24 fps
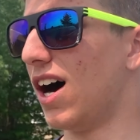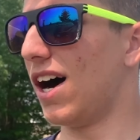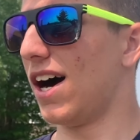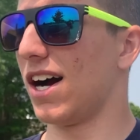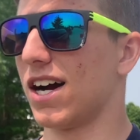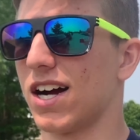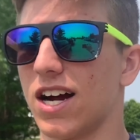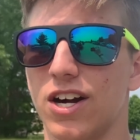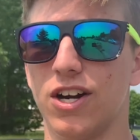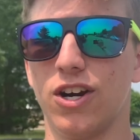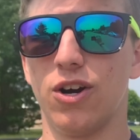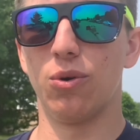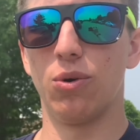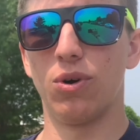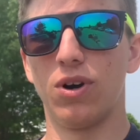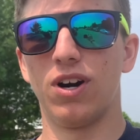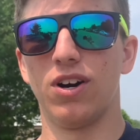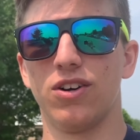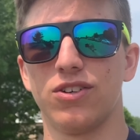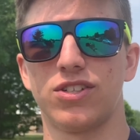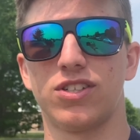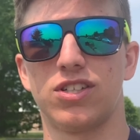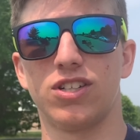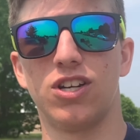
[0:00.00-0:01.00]
I got nowhere
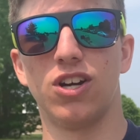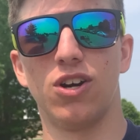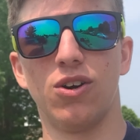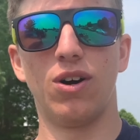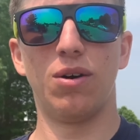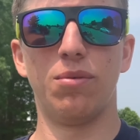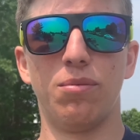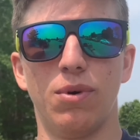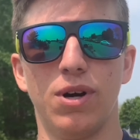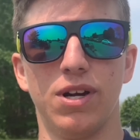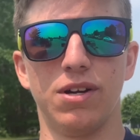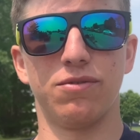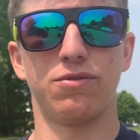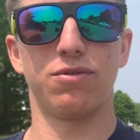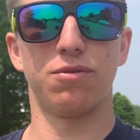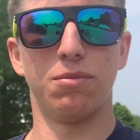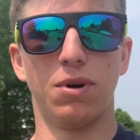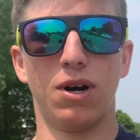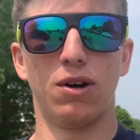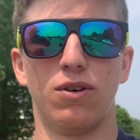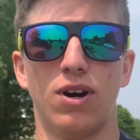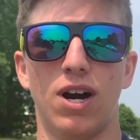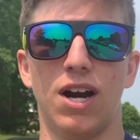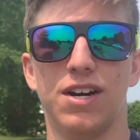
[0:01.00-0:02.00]
else to go. I'm waiting for
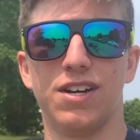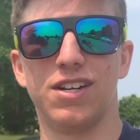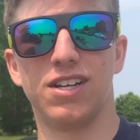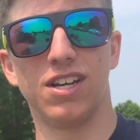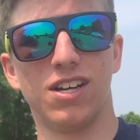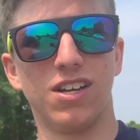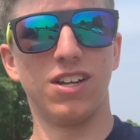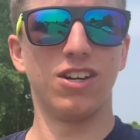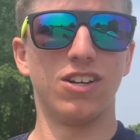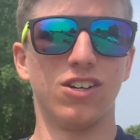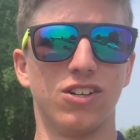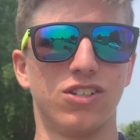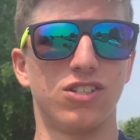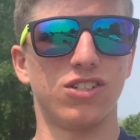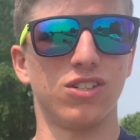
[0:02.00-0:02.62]
my ride to get here.